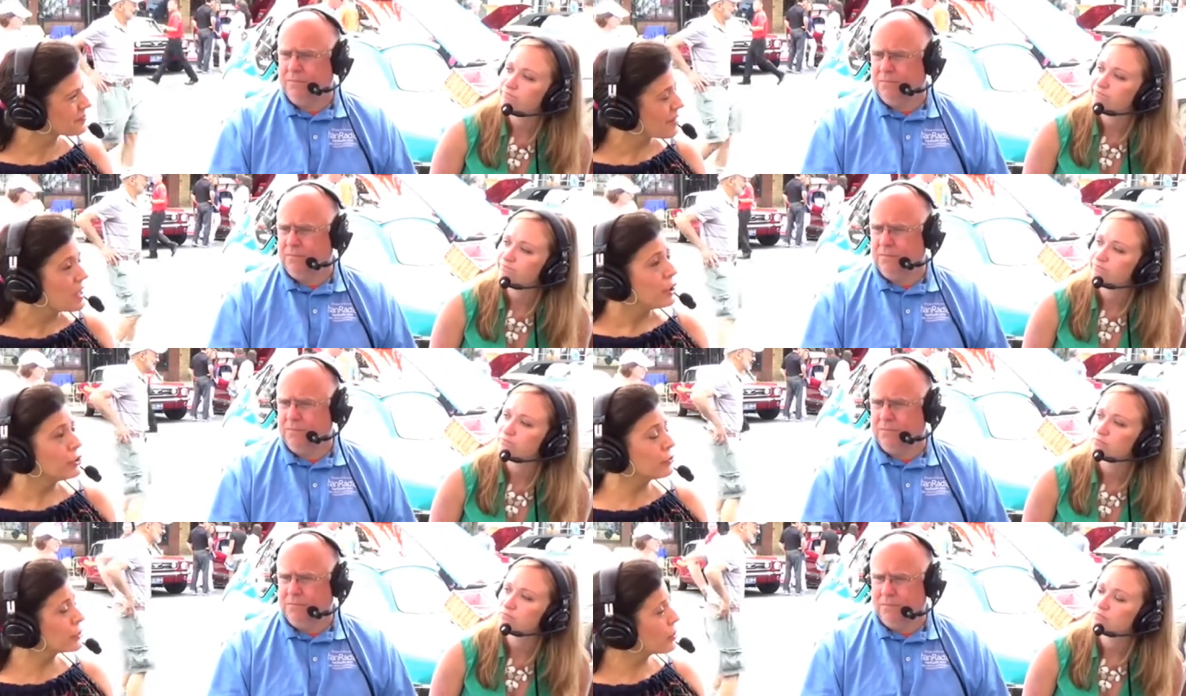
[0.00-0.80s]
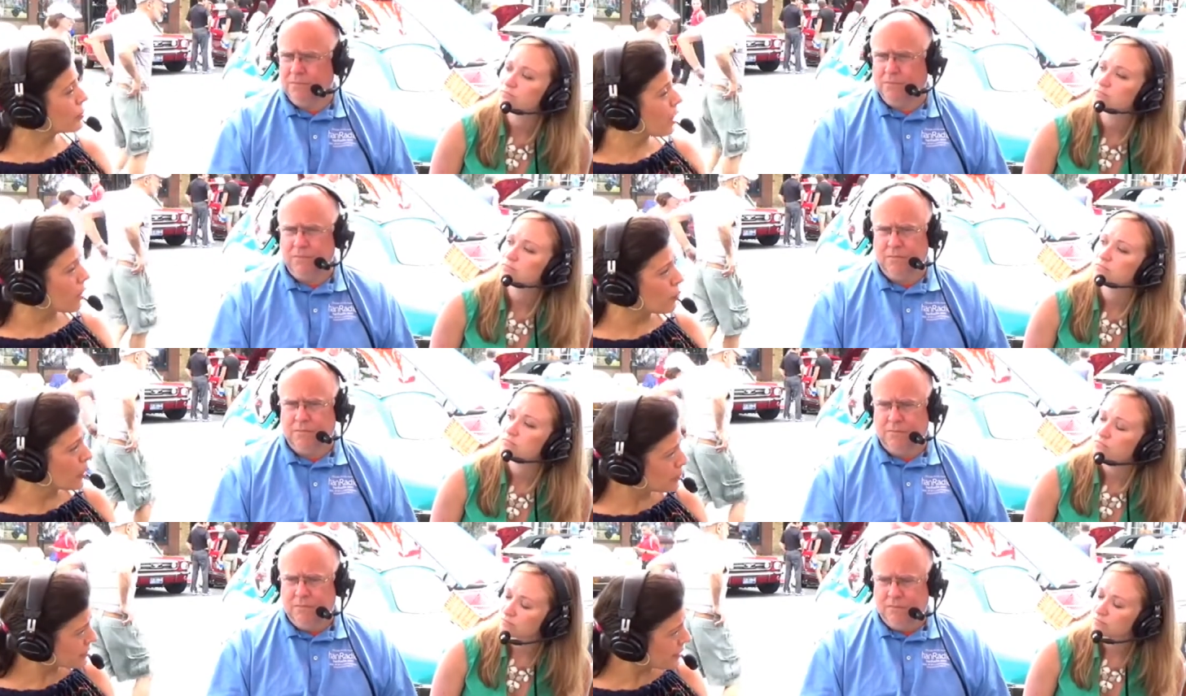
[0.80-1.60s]
Speaker 1: You can go to our
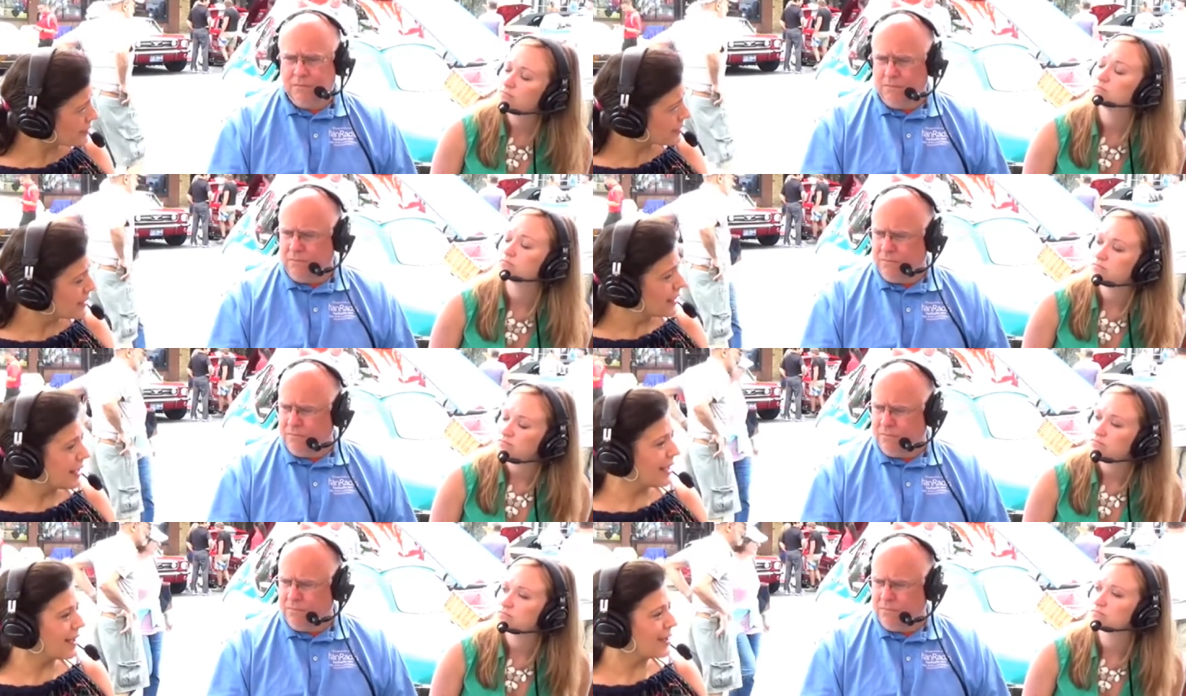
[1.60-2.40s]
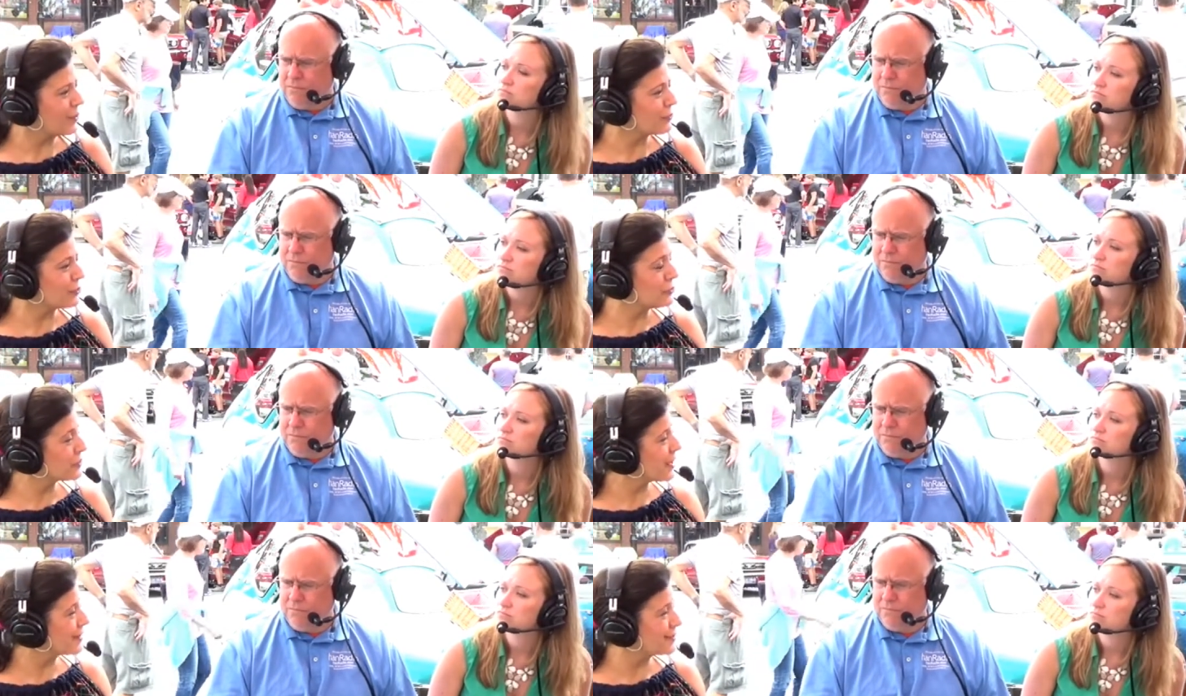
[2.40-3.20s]
website, uh, you can
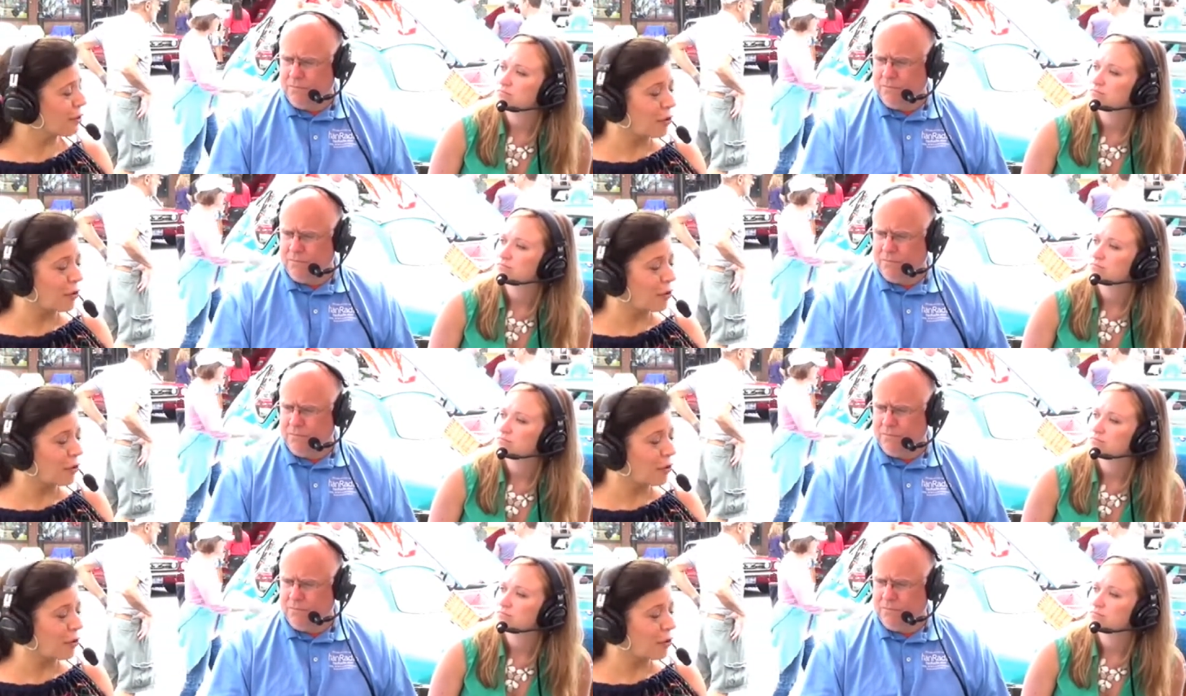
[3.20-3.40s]
call